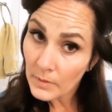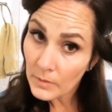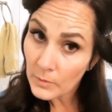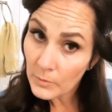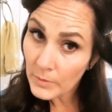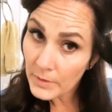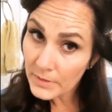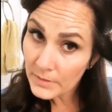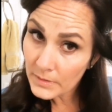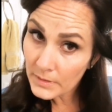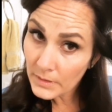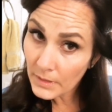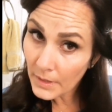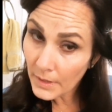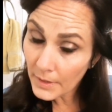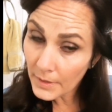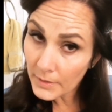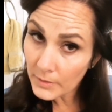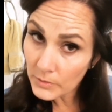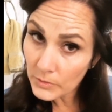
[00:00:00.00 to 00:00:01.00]
The reason
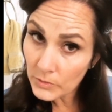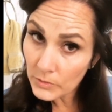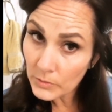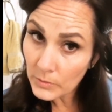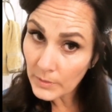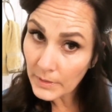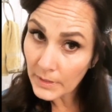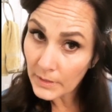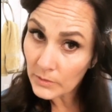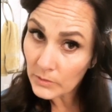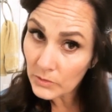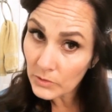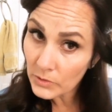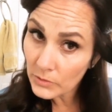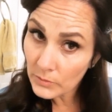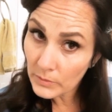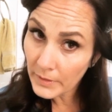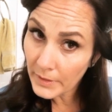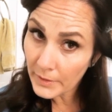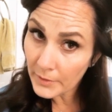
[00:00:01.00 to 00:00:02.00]
I do it in
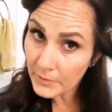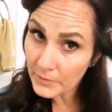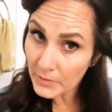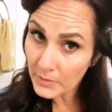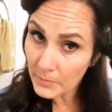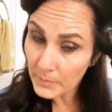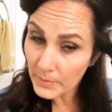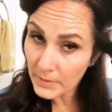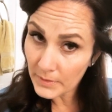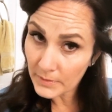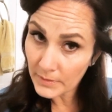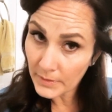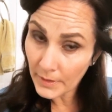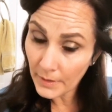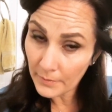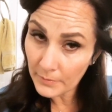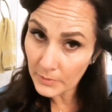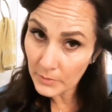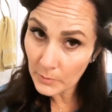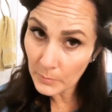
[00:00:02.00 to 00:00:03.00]
2 layers is because I
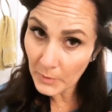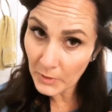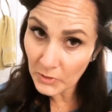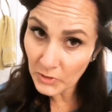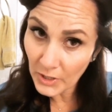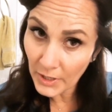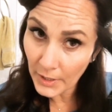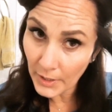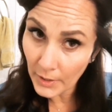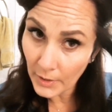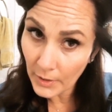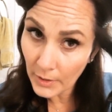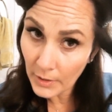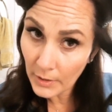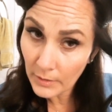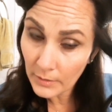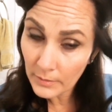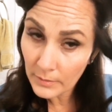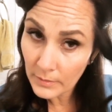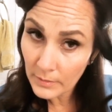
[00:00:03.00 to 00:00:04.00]
have so much
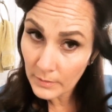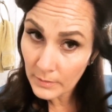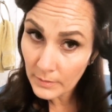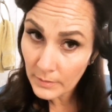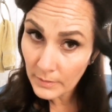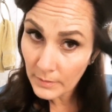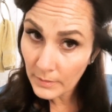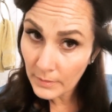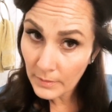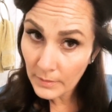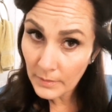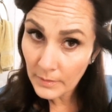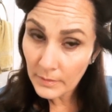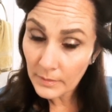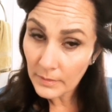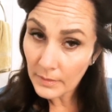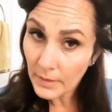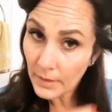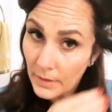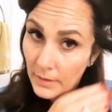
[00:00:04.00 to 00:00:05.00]
hair
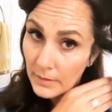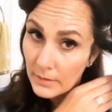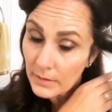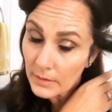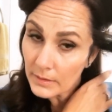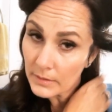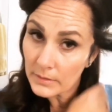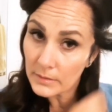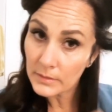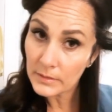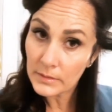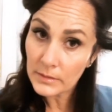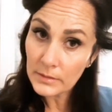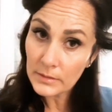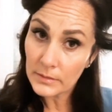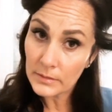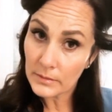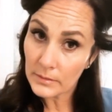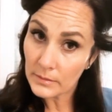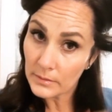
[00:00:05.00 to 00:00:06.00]
that
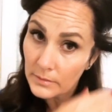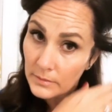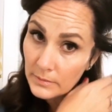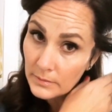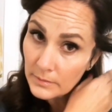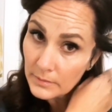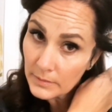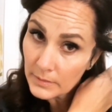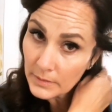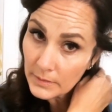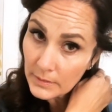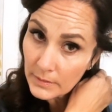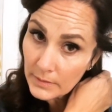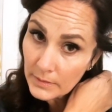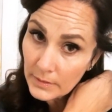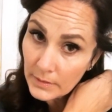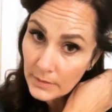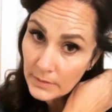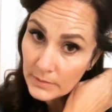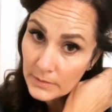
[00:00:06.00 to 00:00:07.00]
it's
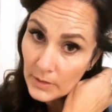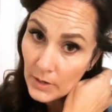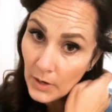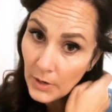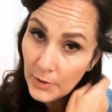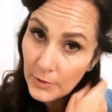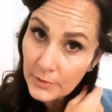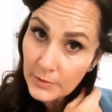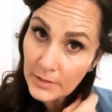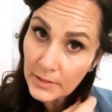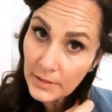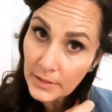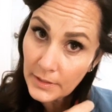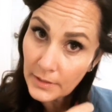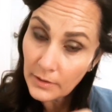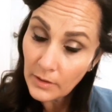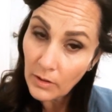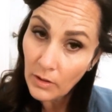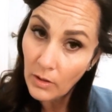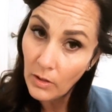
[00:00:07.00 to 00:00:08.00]
hard to
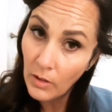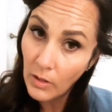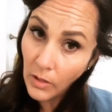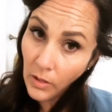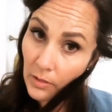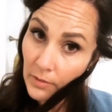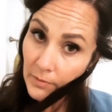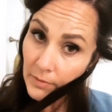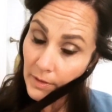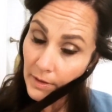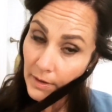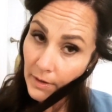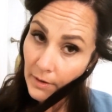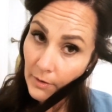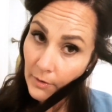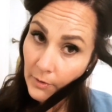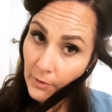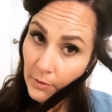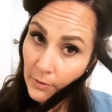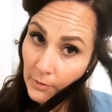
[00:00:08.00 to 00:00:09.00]
get all of the
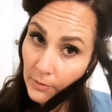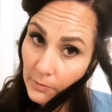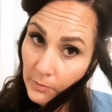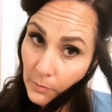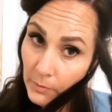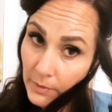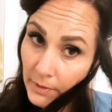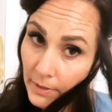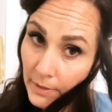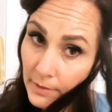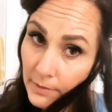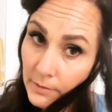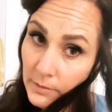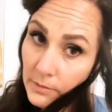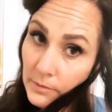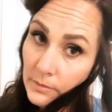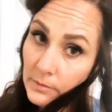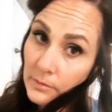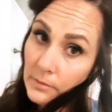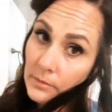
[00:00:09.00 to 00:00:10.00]
hair curled when I
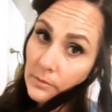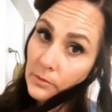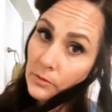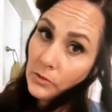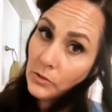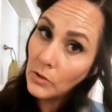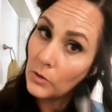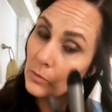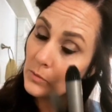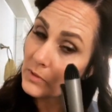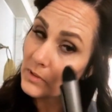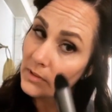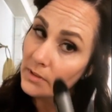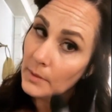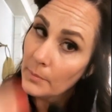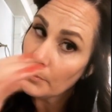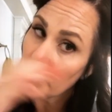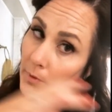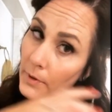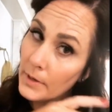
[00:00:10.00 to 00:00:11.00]
don't
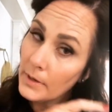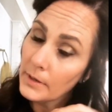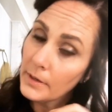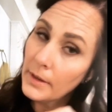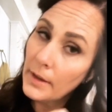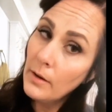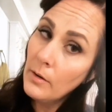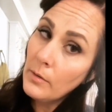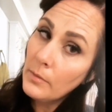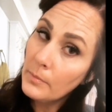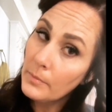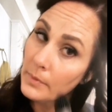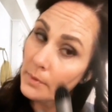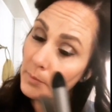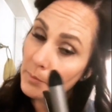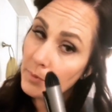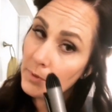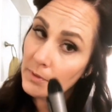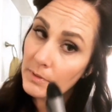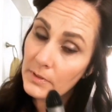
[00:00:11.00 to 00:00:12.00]
separate it out
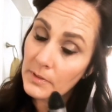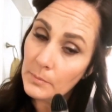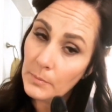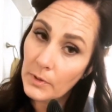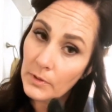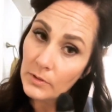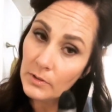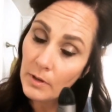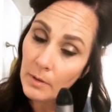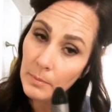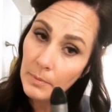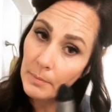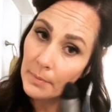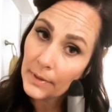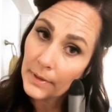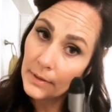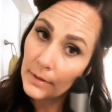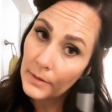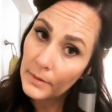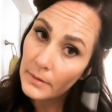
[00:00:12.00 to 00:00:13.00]
and put some on top of my
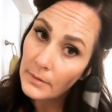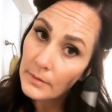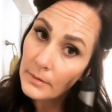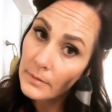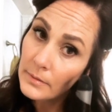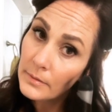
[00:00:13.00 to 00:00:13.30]
head.